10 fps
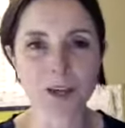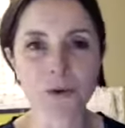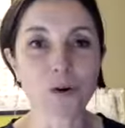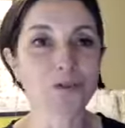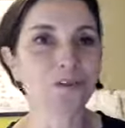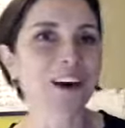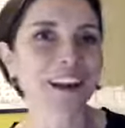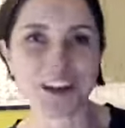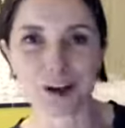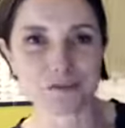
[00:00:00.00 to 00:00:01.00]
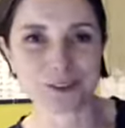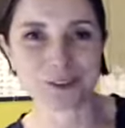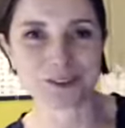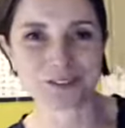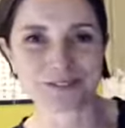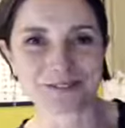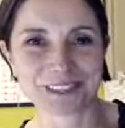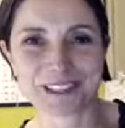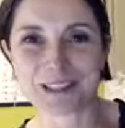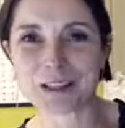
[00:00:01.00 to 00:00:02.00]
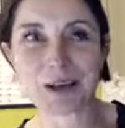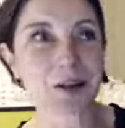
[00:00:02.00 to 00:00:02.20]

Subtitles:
or a Friday afternoon is